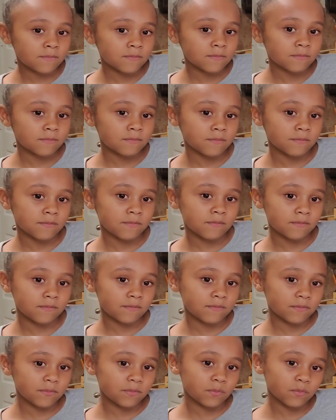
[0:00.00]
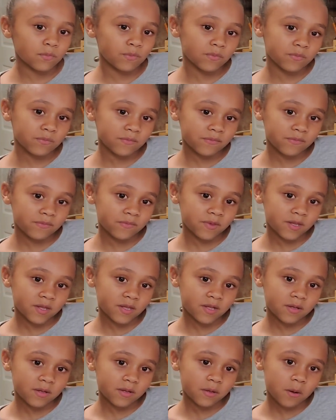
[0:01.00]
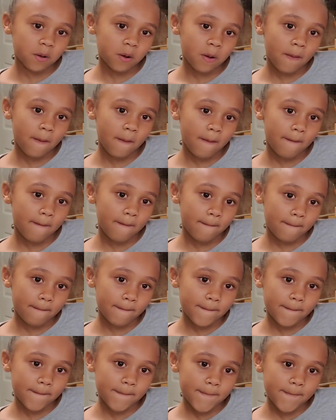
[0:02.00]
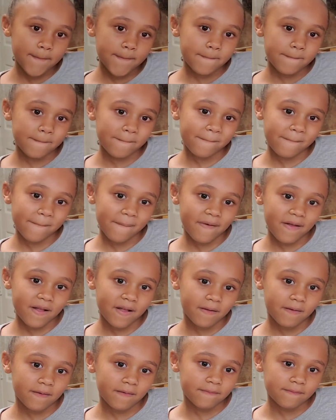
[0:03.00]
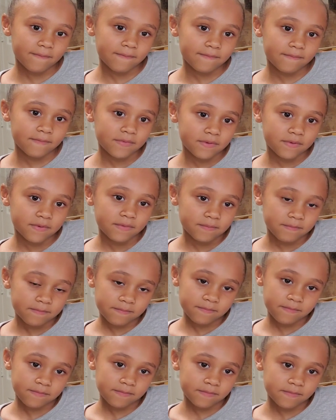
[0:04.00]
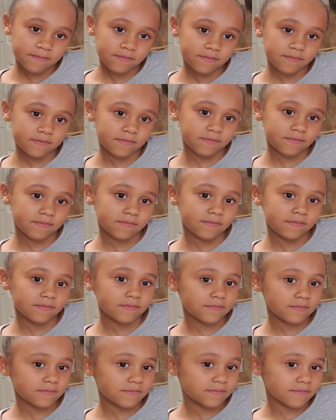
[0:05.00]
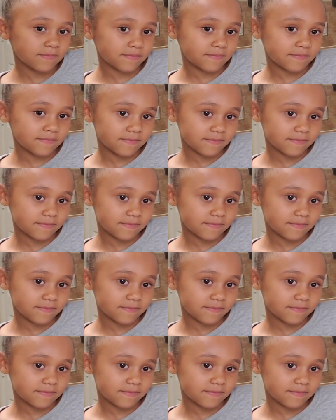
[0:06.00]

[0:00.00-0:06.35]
(not speaking)